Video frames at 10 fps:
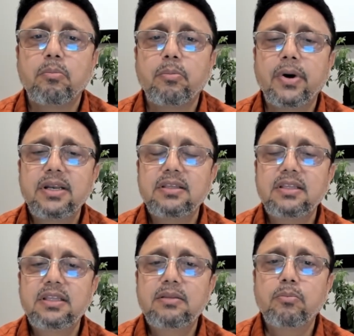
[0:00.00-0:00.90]
but
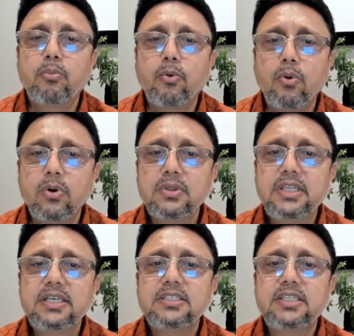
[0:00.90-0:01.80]

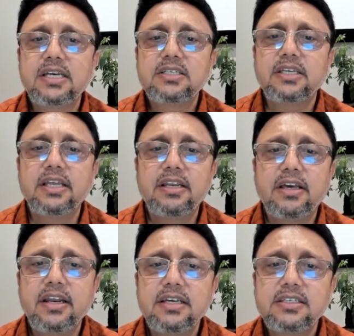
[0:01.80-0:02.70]
both these things
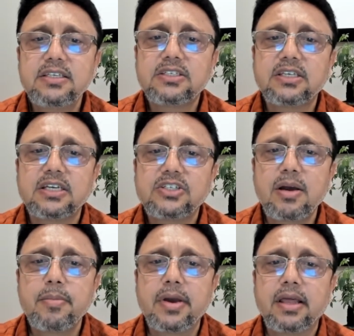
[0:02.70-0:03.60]
increase in
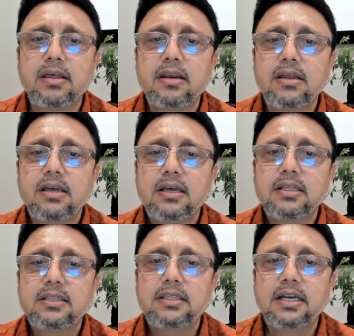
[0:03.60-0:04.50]
such a manner
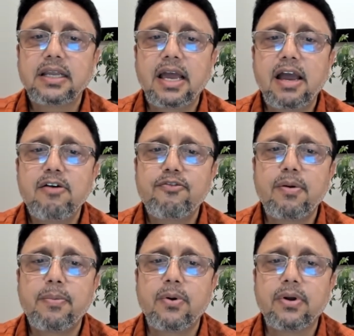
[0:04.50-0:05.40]
that
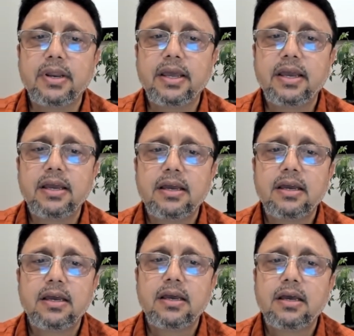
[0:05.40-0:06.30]
F upon A
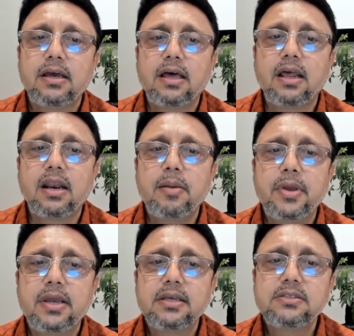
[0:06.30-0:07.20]

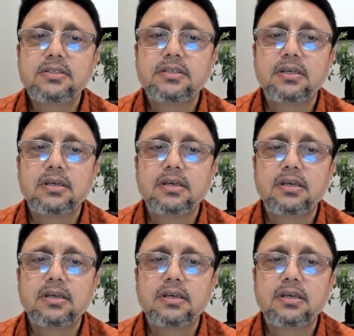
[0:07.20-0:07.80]
remains